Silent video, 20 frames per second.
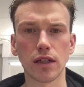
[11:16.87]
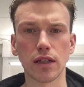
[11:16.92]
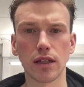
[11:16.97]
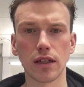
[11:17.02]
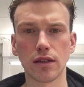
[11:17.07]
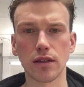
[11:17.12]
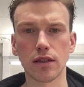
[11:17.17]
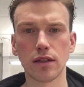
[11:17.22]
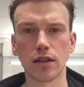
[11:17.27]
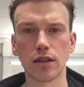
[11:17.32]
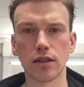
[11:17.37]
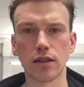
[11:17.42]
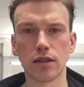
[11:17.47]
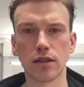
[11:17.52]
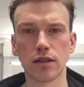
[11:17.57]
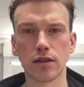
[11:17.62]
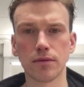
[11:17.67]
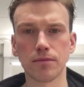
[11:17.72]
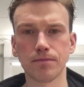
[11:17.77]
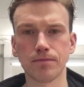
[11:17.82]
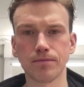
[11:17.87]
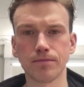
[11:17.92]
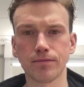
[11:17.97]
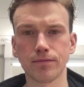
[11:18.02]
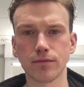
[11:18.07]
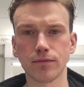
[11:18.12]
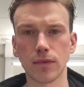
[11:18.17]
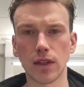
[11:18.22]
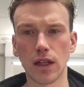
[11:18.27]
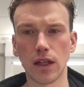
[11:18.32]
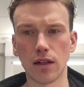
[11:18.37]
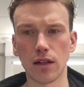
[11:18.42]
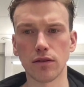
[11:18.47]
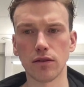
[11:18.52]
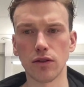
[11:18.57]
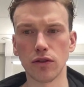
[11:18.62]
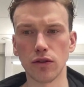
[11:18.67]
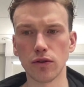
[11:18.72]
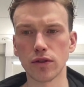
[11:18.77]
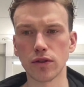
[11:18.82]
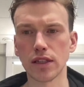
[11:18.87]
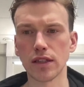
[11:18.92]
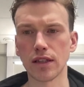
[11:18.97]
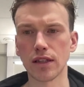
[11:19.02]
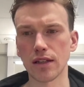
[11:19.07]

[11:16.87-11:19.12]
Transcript: and yeah, use it